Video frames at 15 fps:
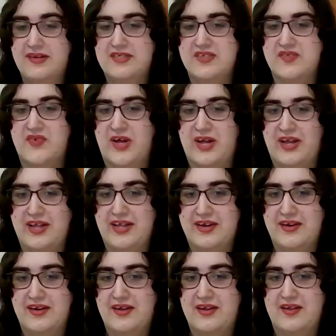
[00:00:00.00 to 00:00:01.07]

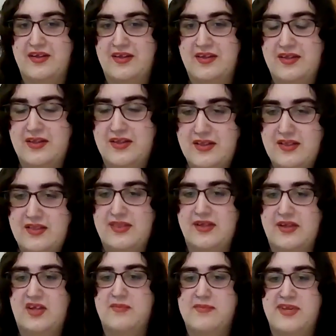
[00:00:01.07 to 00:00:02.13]
divine
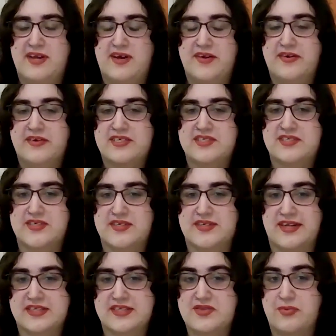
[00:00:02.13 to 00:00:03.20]
that can be understood
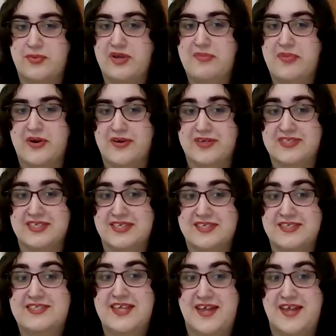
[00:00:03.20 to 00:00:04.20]
as three persons,